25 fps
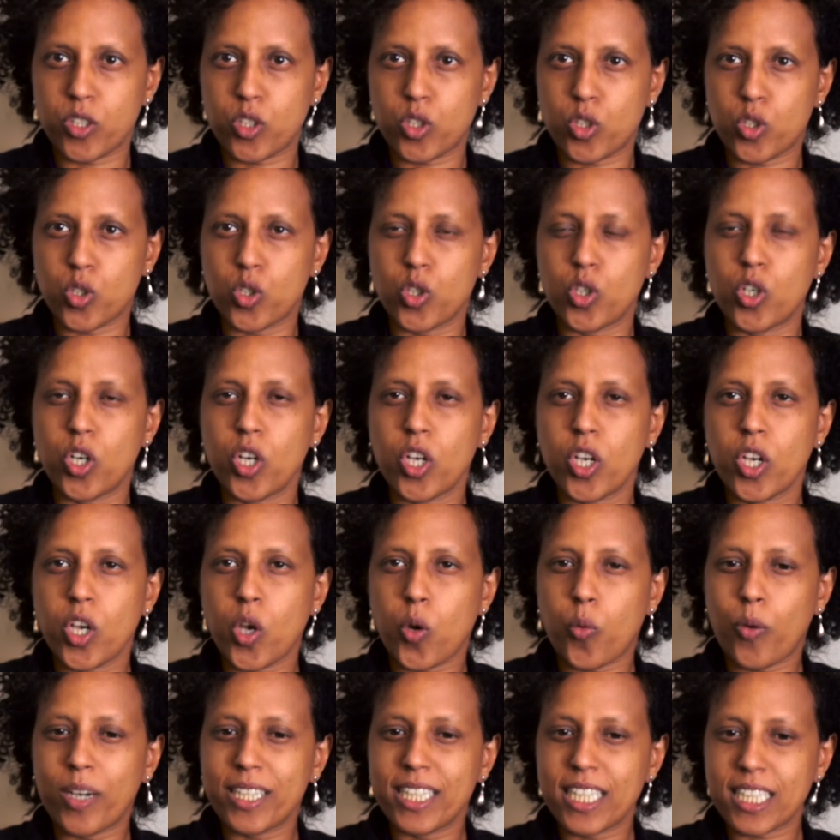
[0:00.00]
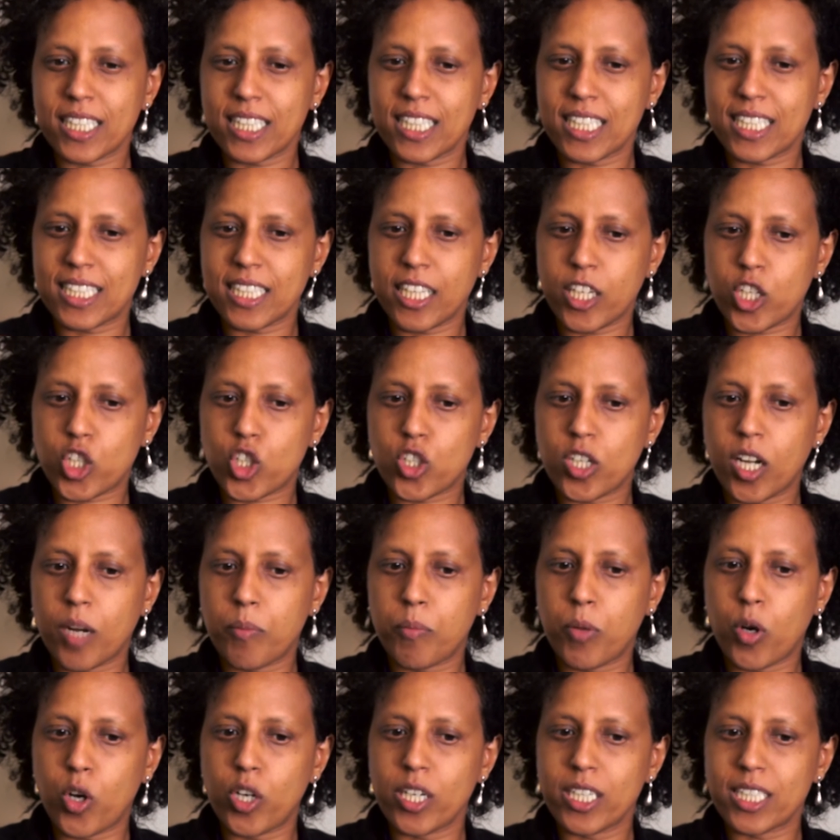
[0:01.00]
So whether these national
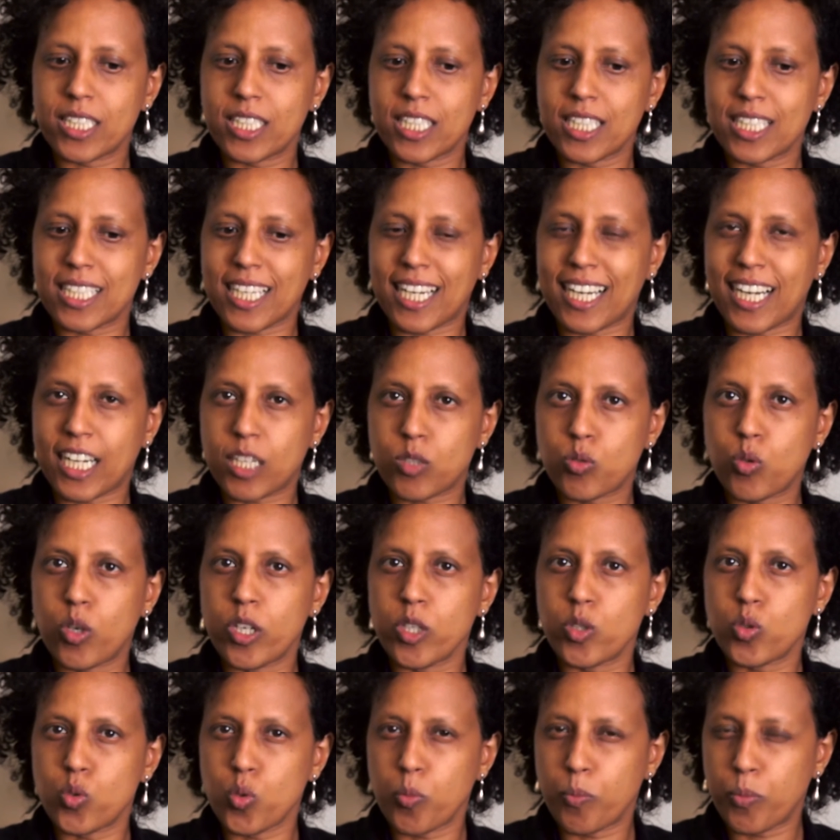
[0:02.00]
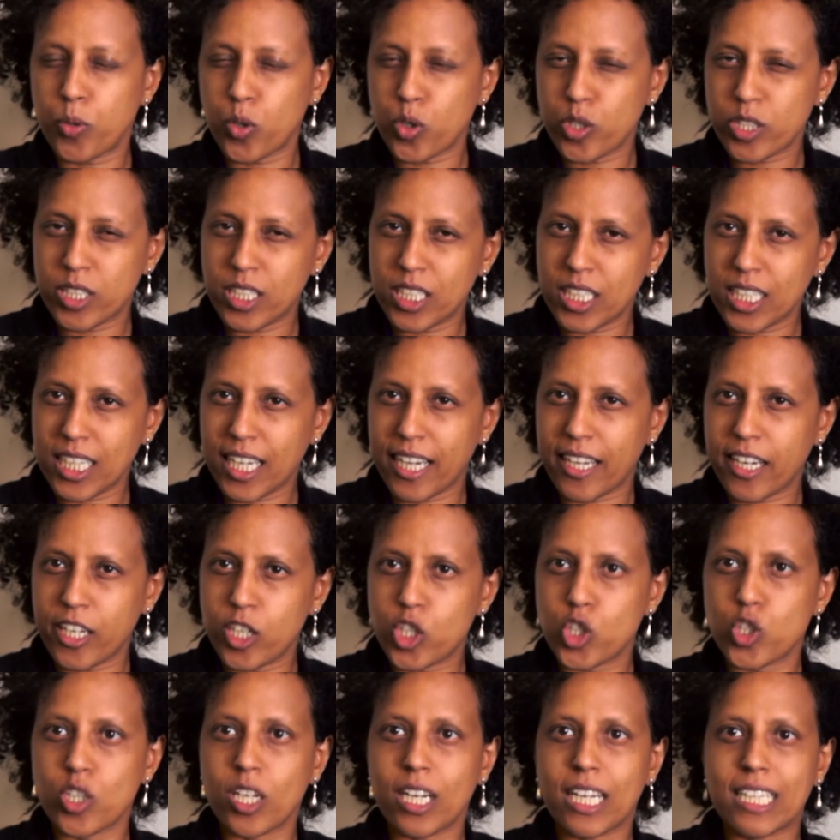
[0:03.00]
policies are actually supporting a
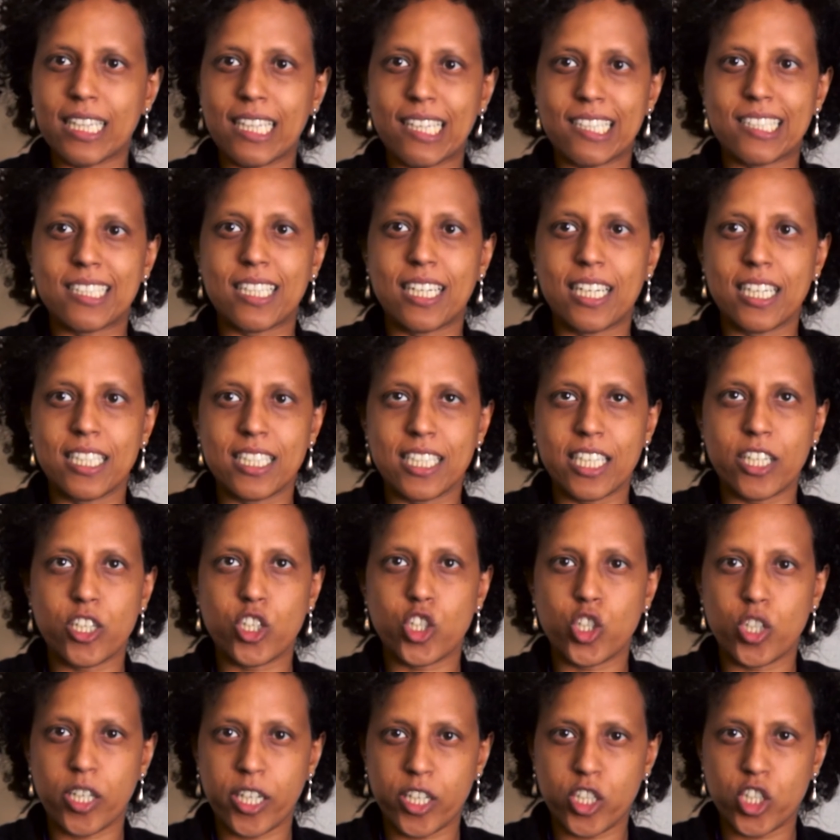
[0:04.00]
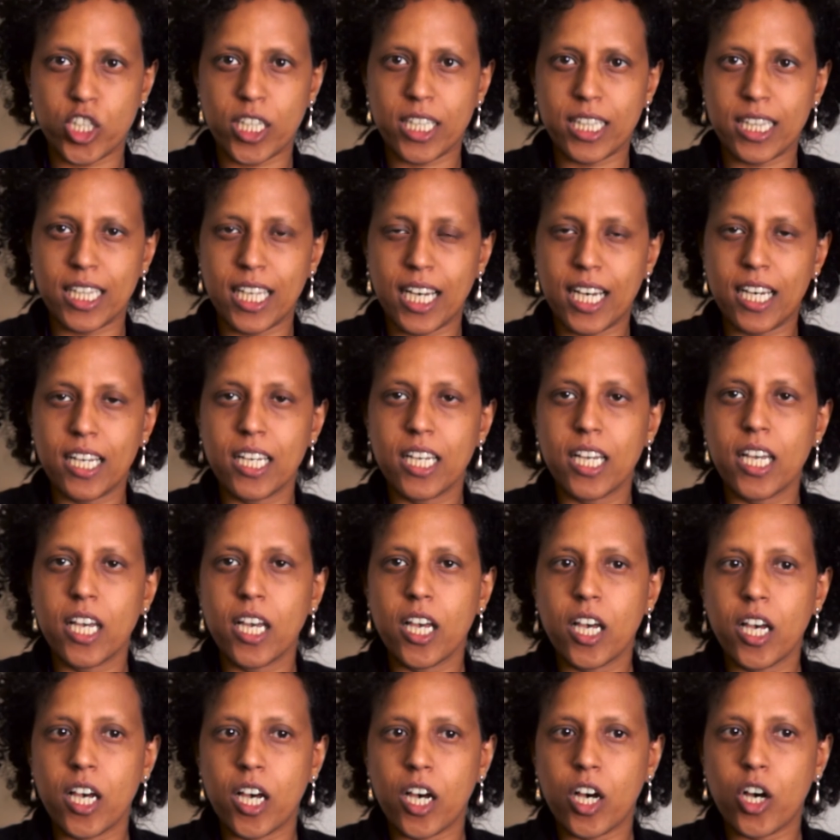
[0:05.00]
regional industrialization agenda,
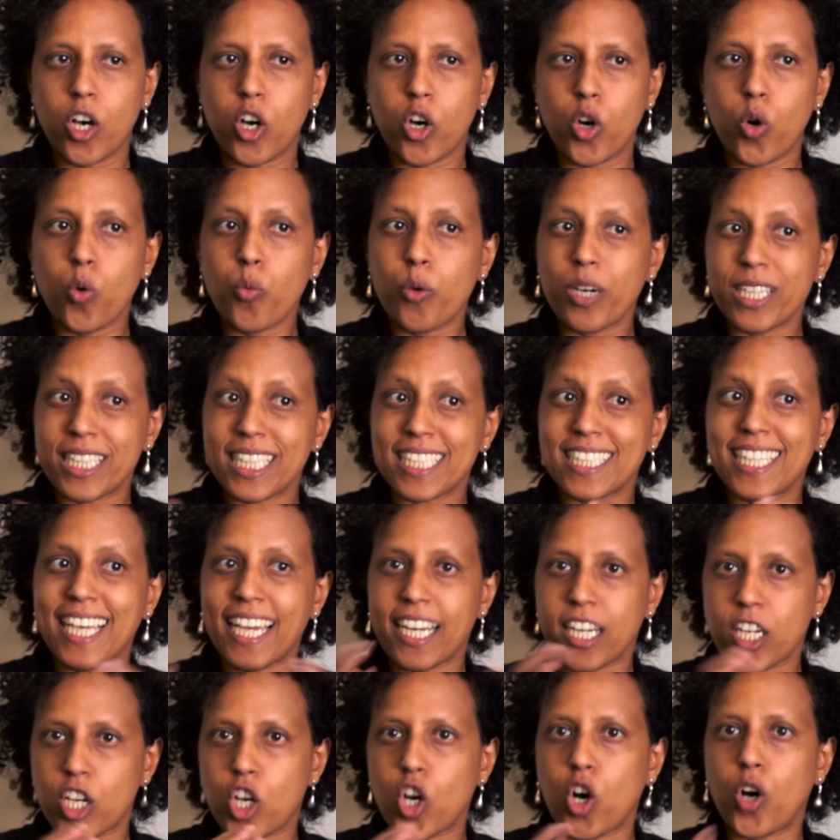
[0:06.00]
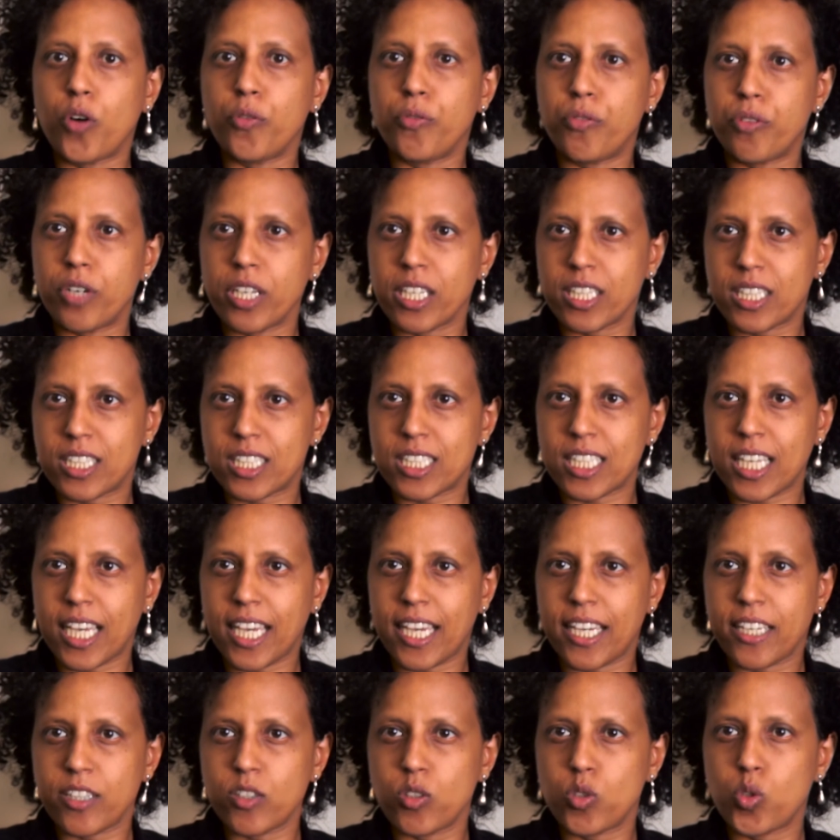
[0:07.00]
uh, whether they are in conflict,
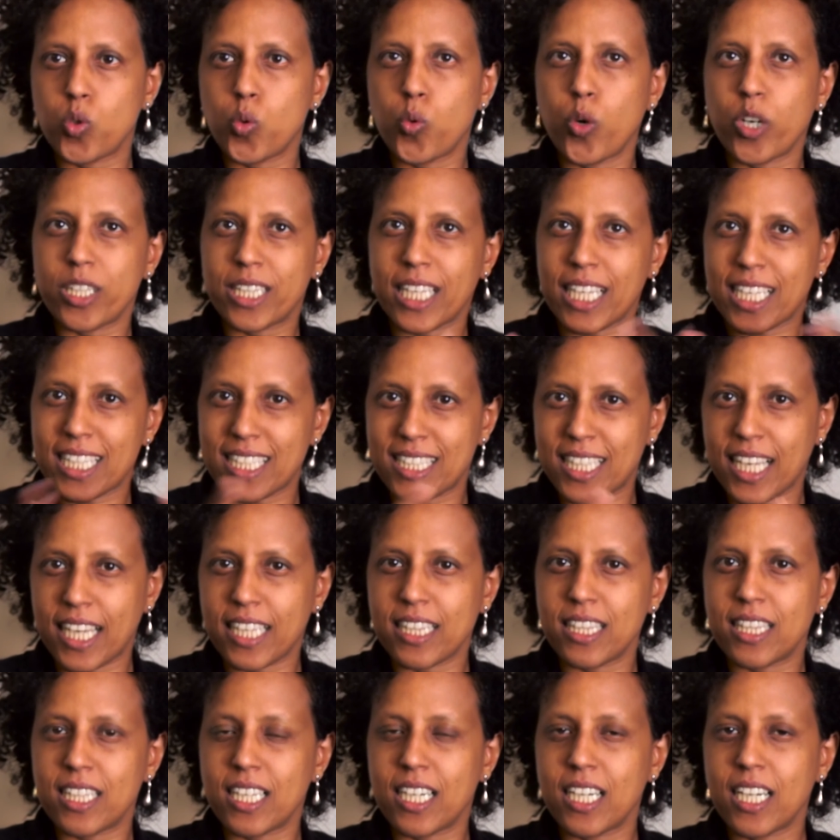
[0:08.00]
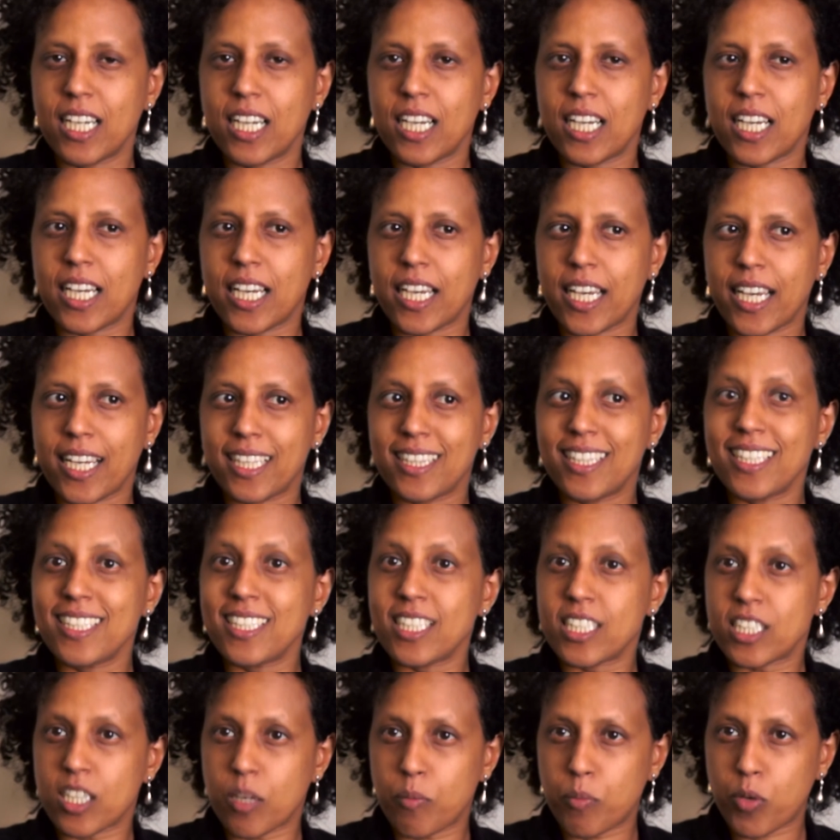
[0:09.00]
and to what extent uh, this
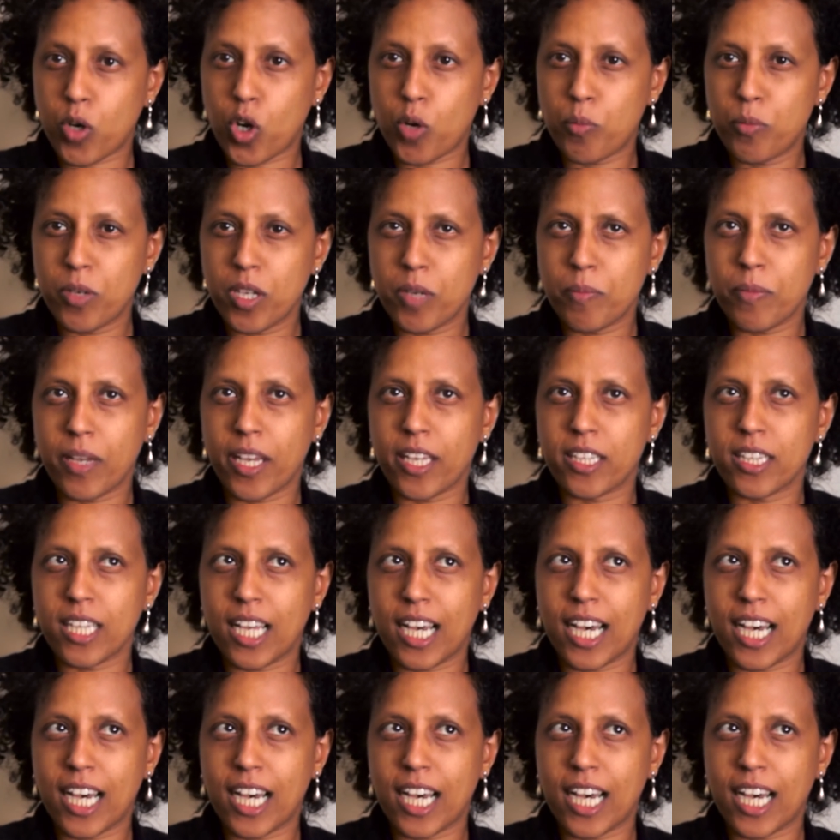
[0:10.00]
is a problem, and